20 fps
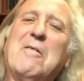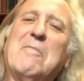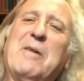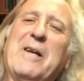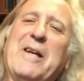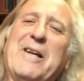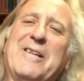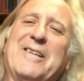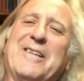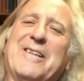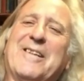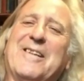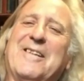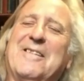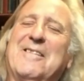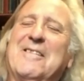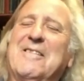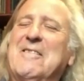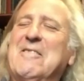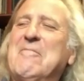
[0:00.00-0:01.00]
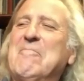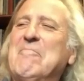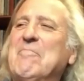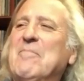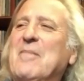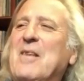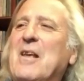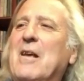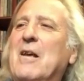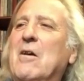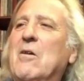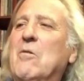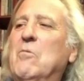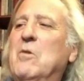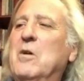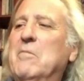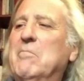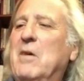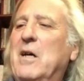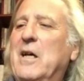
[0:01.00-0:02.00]
And
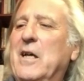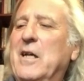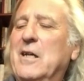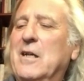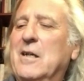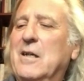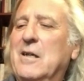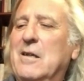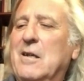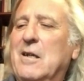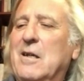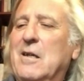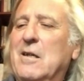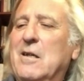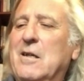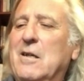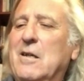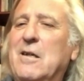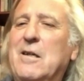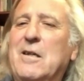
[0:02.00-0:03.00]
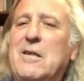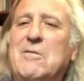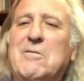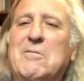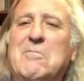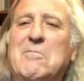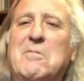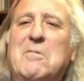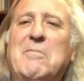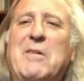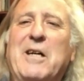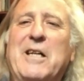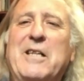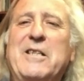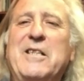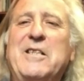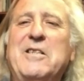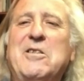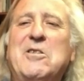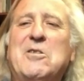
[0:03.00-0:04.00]
when my
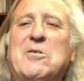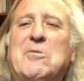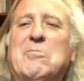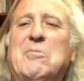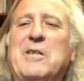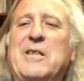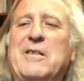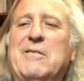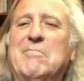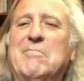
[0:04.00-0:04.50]
knees went